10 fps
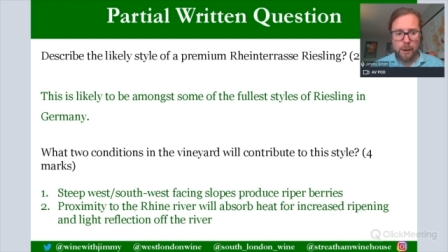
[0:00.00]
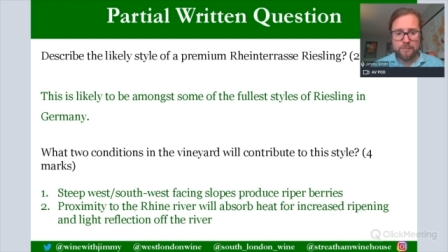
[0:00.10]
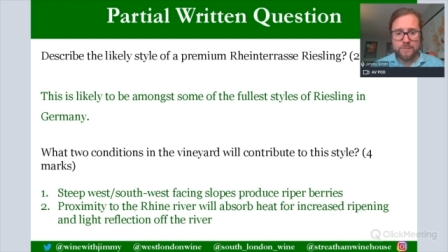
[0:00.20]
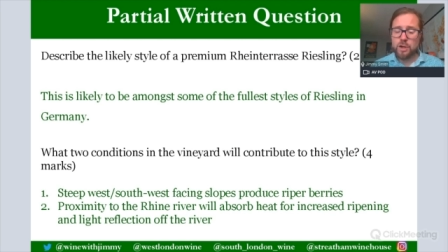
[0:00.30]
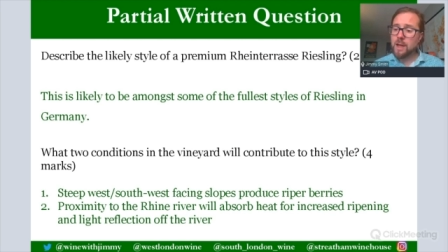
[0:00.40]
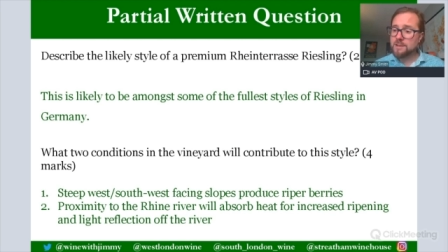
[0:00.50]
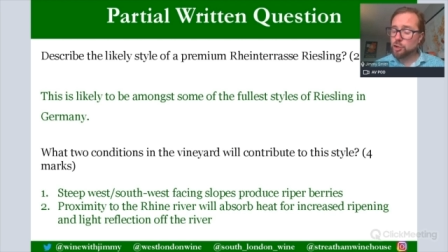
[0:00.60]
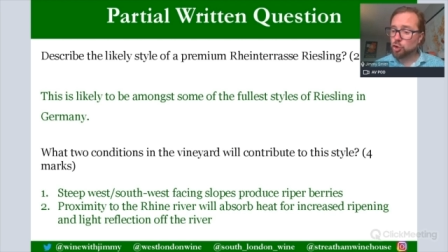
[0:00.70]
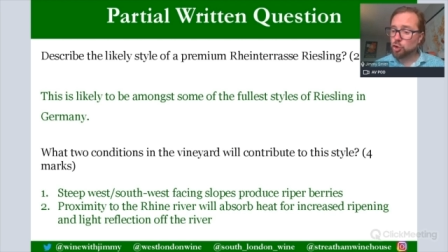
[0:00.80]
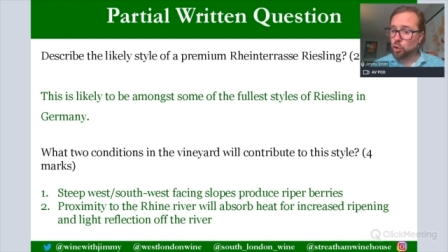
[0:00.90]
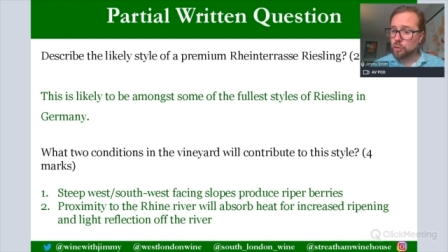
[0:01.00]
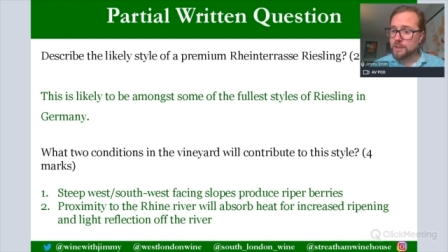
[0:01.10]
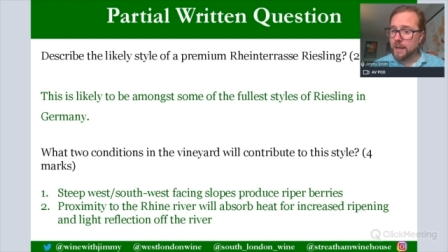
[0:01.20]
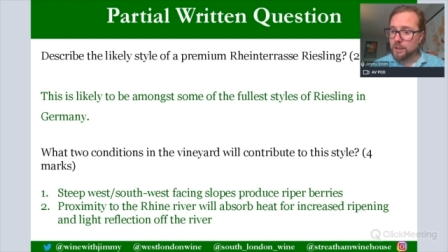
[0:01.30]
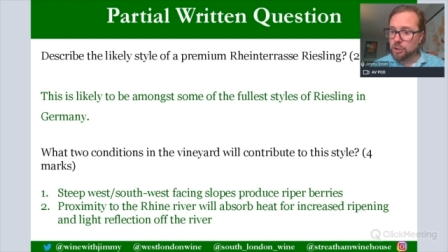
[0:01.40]
So that's just a short
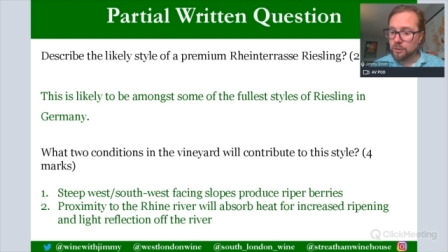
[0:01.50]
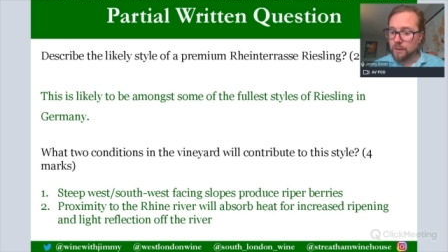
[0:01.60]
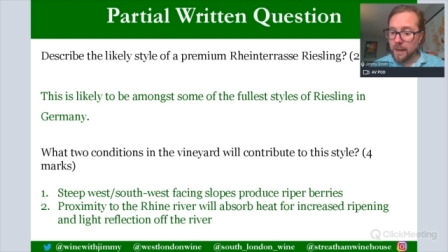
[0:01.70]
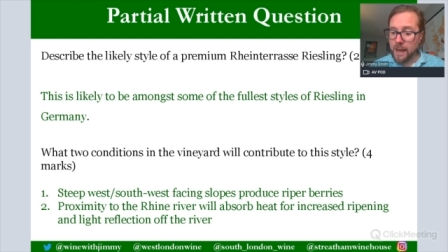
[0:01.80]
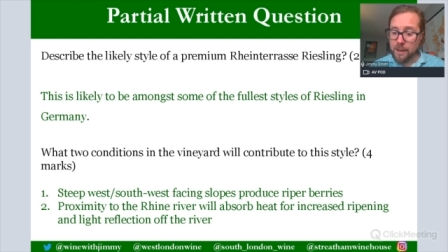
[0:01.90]
section there.